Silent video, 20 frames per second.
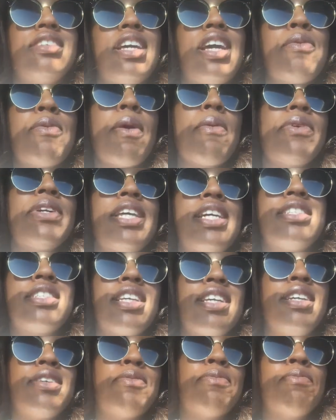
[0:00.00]
It probably doesn't,
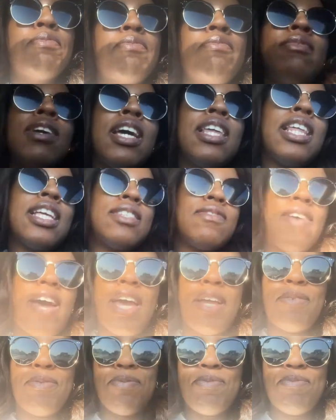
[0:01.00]
and that's
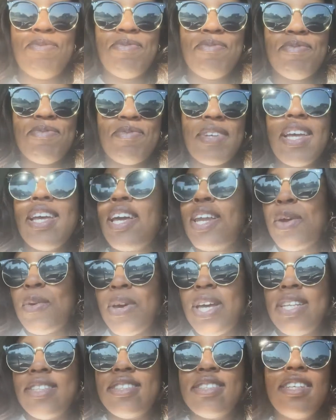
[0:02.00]
fine.
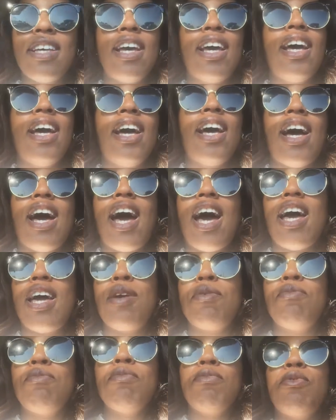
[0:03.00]
Anyways,
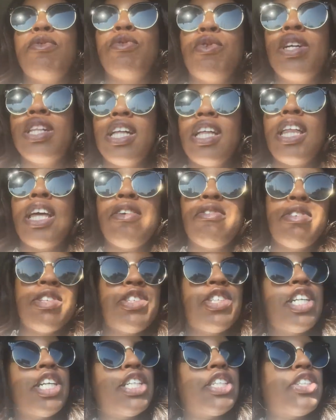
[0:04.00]
I'm really late for
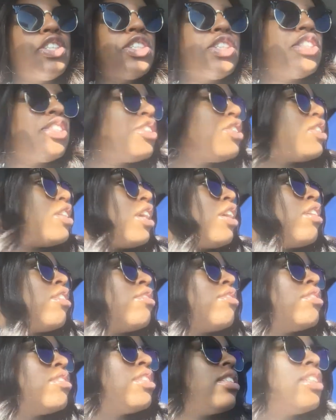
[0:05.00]
church, so
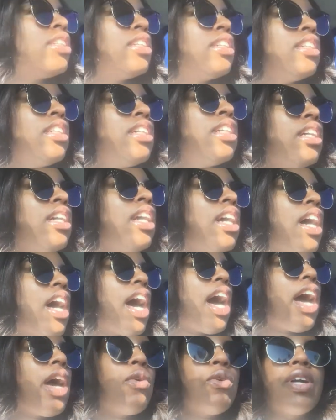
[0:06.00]

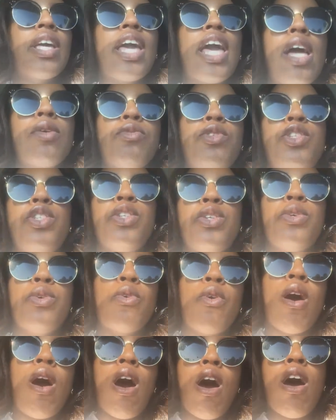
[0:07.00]
I will catch you
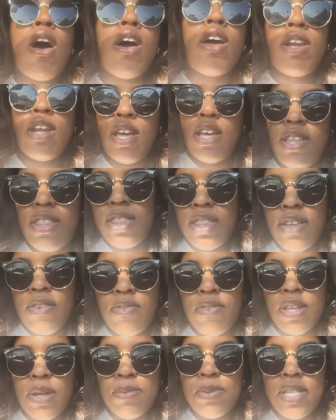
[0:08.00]
on the
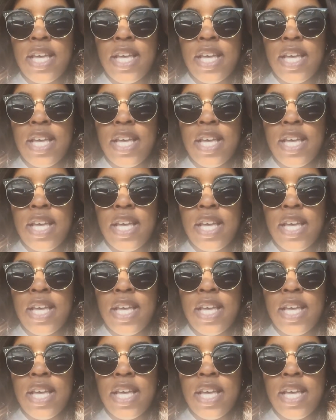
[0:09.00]
flip